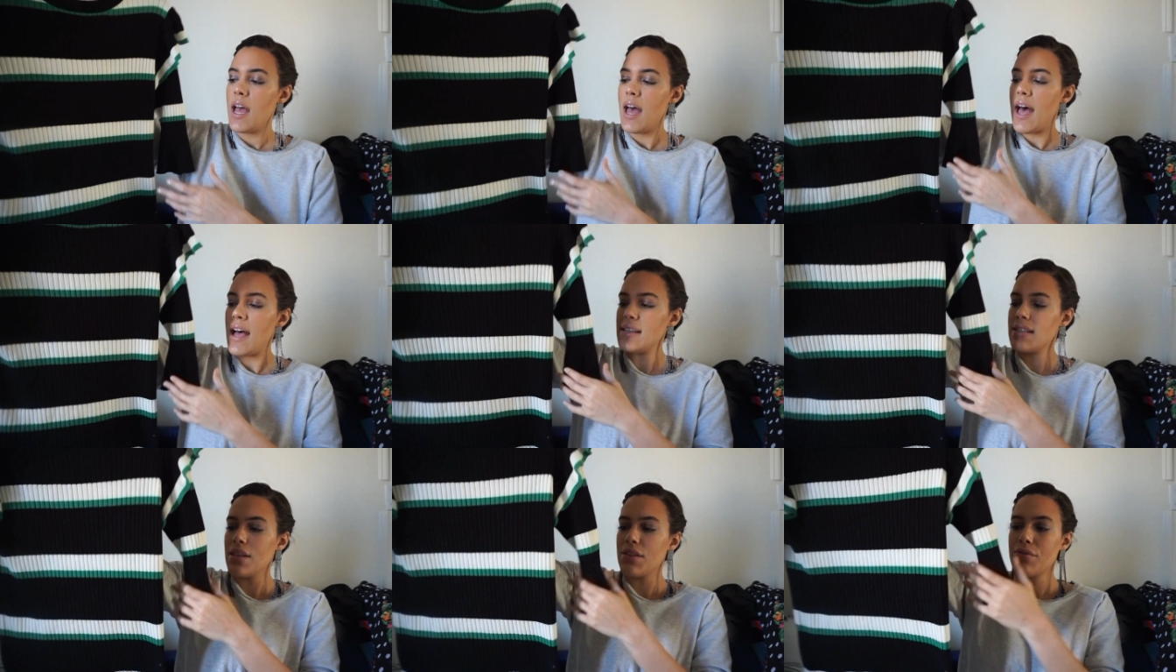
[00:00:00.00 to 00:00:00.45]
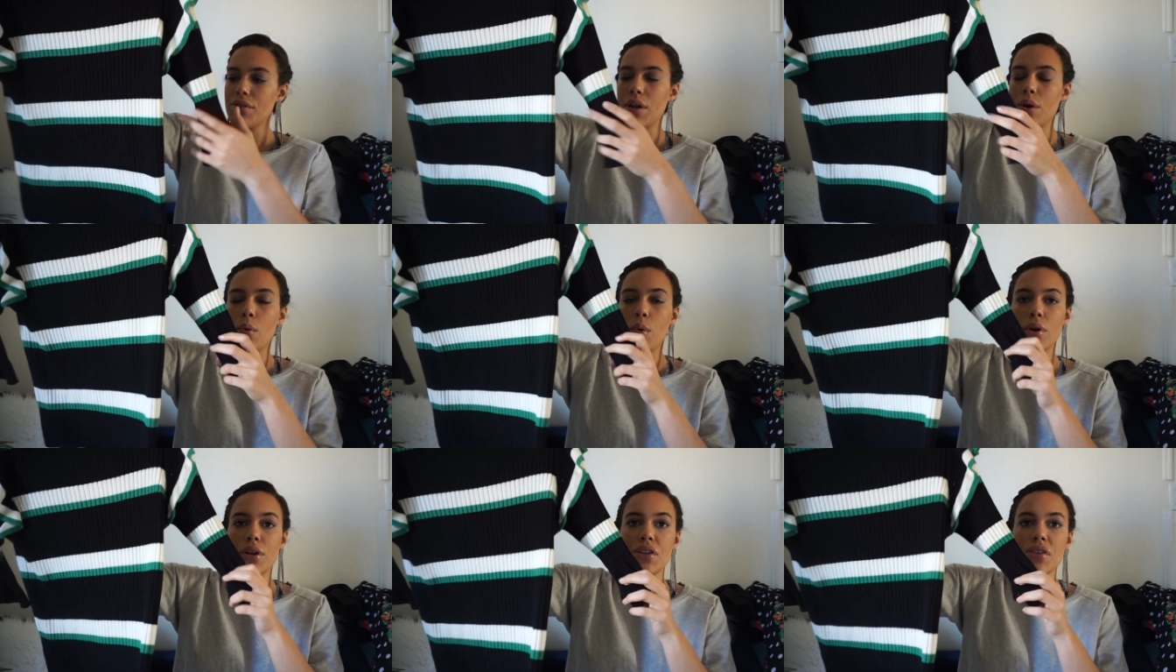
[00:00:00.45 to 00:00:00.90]
Has the three
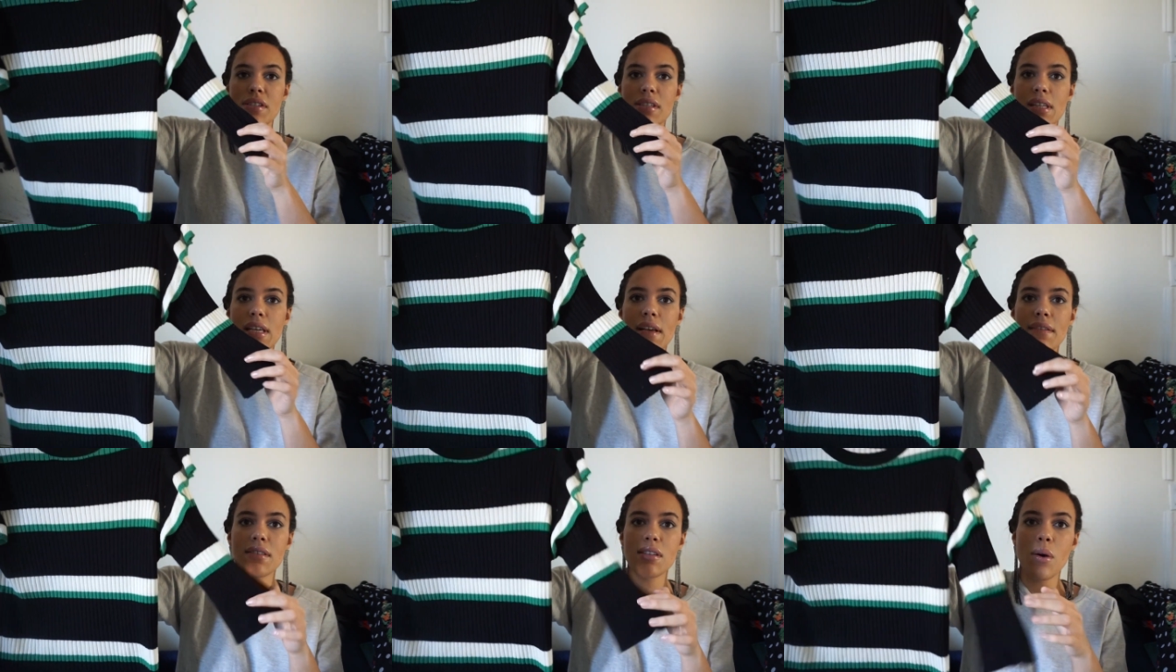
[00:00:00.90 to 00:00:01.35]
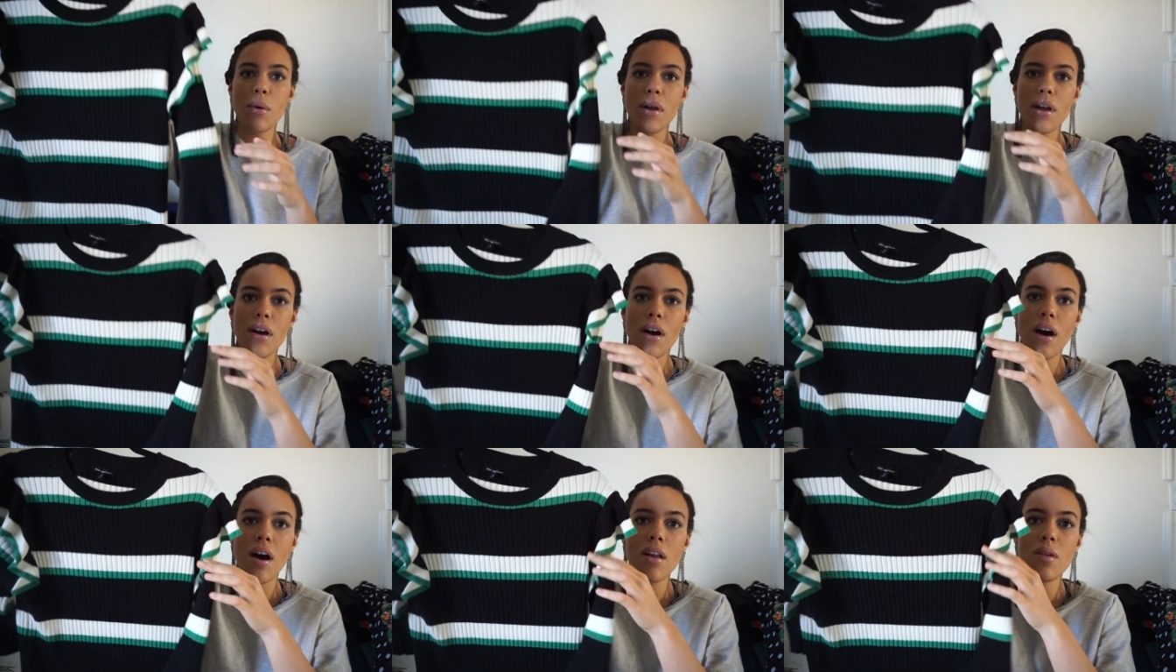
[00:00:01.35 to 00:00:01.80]
quarter sleeves
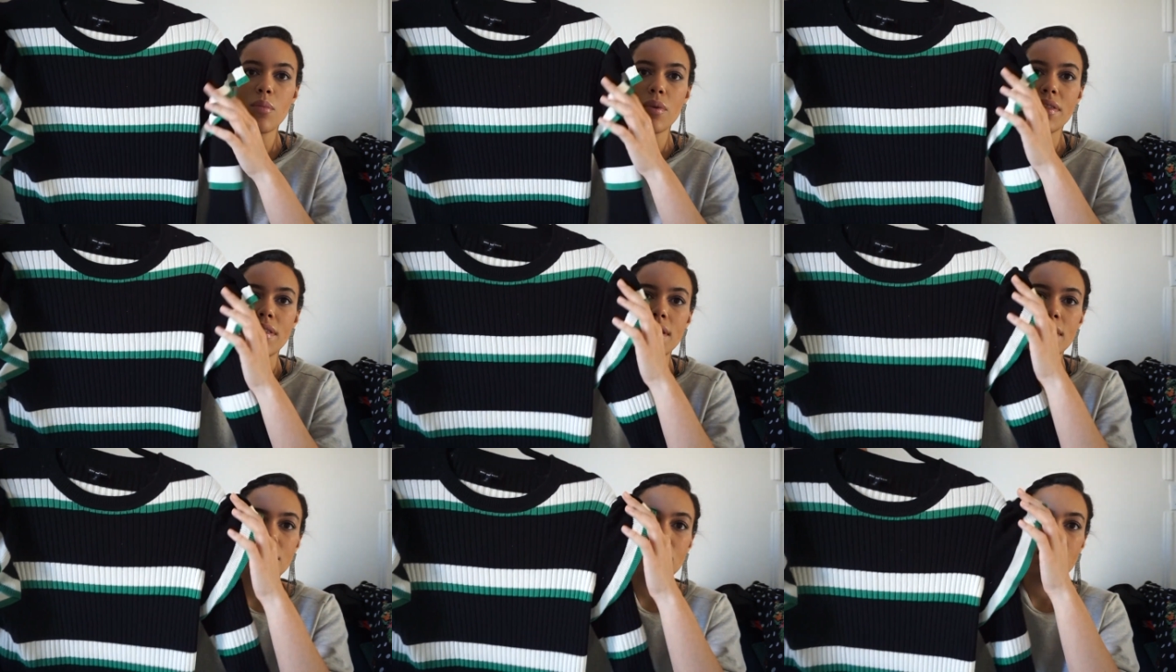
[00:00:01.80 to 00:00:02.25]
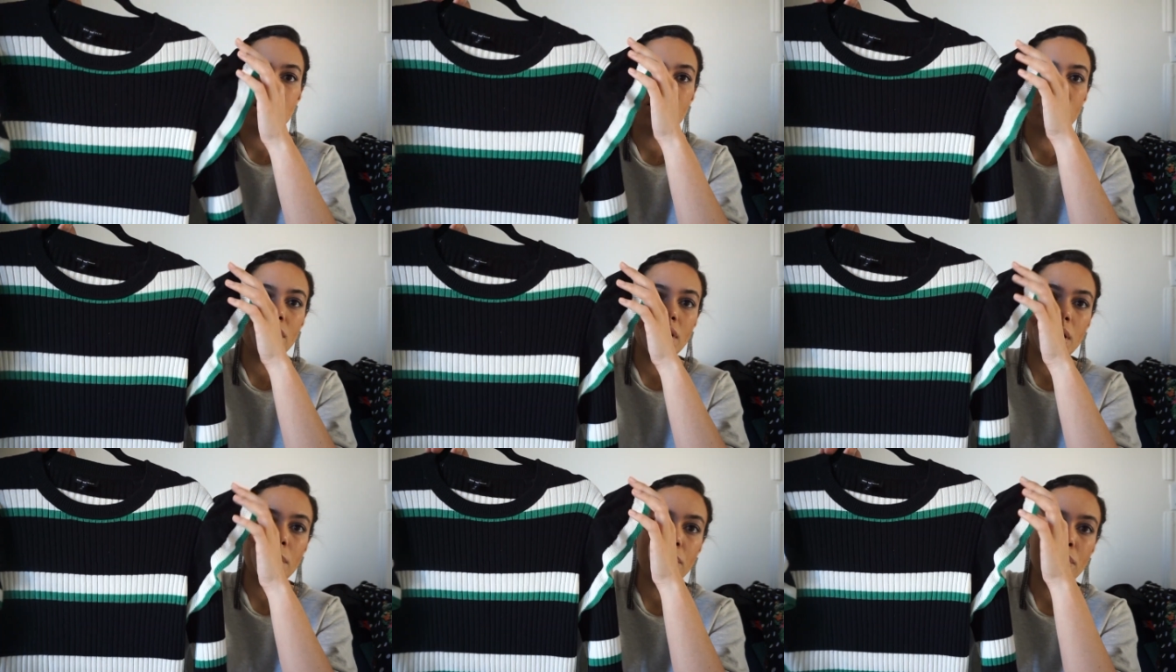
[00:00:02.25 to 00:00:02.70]
going on with these
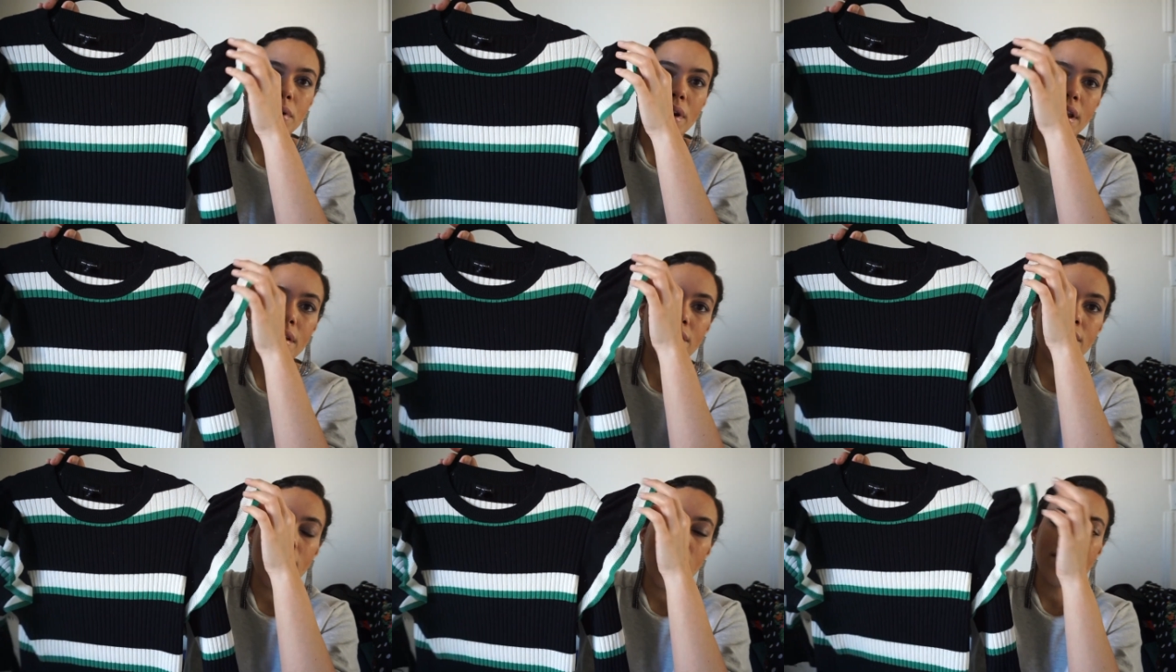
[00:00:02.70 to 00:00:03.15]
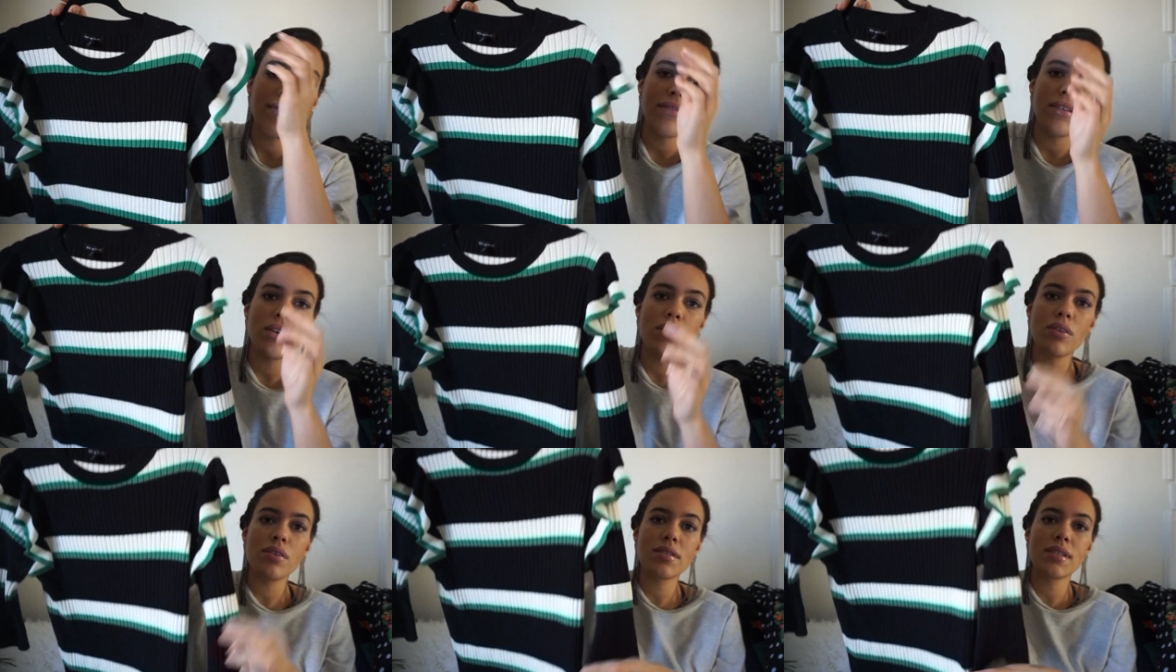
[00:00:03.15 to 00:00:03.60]
really pretty
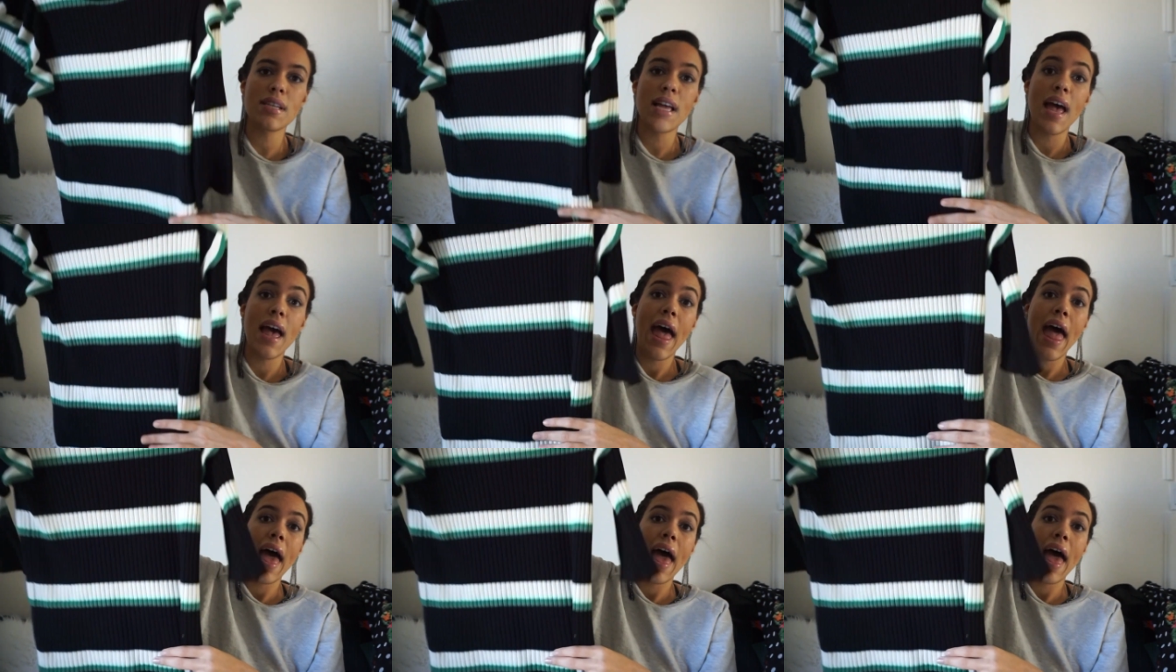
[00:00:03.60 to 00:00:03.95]
ruffles